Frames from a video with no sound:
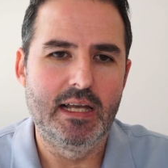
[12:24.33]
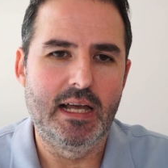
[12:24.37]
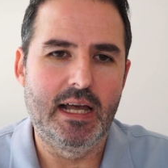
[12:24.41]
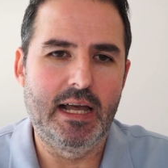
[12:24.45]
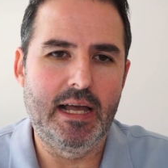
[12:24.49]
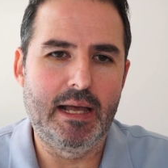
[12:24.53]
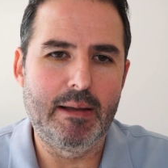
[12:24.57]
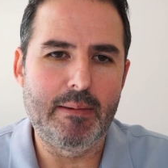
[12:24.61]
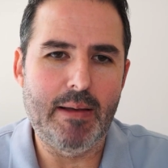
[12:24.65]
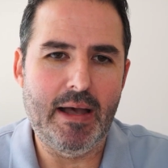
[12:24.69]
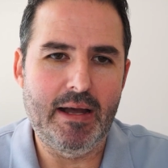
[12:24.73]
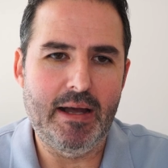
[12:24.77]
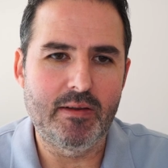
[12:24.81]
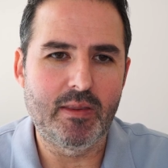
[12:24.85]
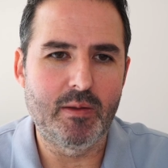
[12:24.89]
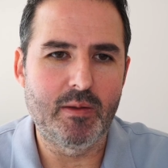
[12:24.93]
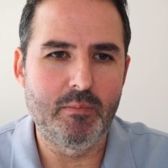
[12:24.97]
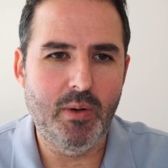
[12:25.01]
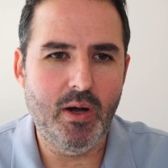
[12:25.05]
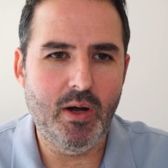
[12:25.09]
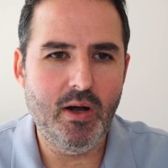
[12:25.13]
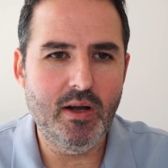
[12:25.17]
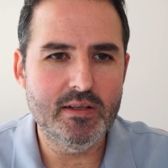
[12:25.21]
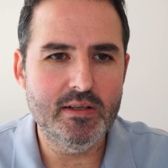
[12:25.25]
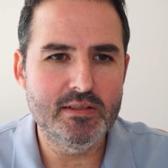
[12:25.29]
out of the
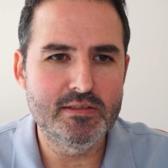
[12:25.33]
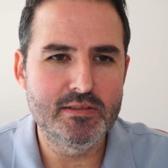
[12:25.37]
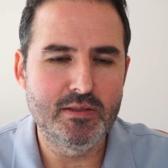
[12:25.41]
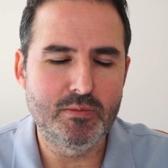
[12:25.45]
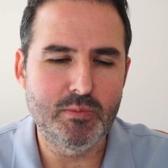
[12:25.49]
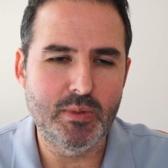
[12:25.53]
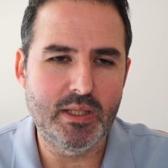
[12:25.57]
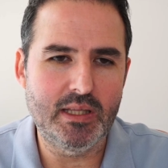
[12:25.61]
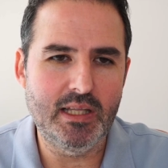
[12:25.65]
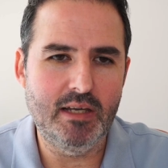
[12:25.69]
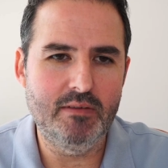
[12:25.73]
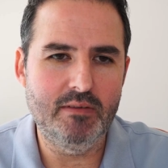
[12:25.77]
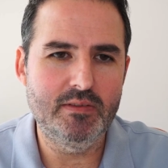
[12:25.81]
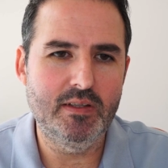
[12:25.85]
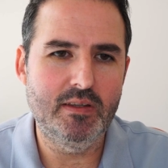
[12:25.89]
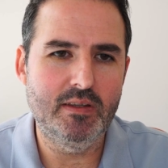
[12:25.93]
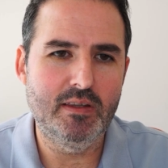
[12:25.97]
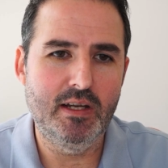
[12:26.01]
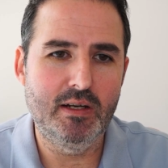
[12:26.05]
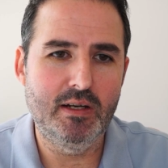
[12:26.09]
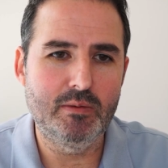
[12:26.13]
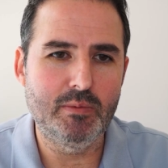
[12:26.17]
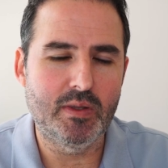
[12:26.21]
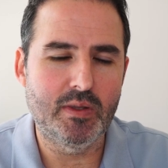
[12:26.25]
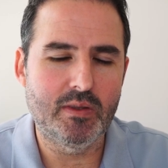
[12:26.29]
box and we left it there
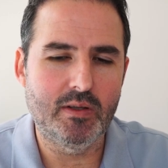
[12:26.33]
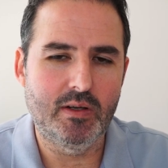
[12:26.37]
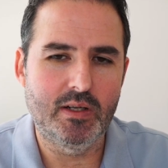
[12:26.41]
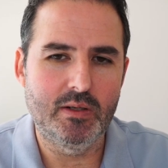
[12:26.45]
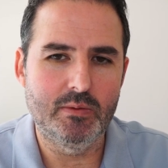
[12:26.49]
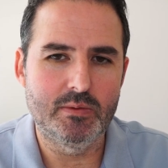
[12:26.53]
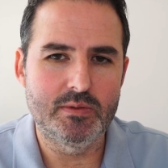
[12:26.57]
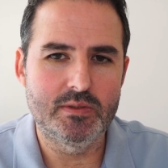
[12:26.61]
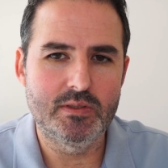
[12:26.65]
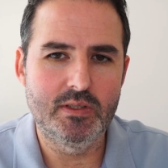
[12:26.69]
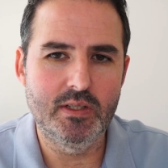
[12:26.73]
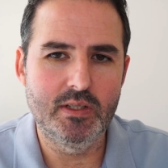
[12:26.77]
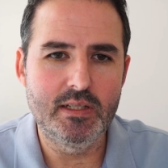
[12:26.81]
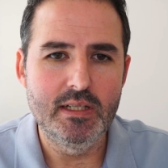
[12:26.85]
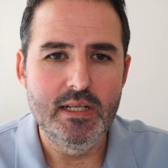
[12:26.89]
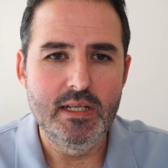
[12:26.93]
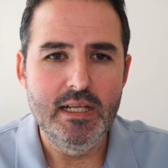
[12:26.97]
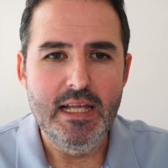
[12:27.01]
and we thought it was good.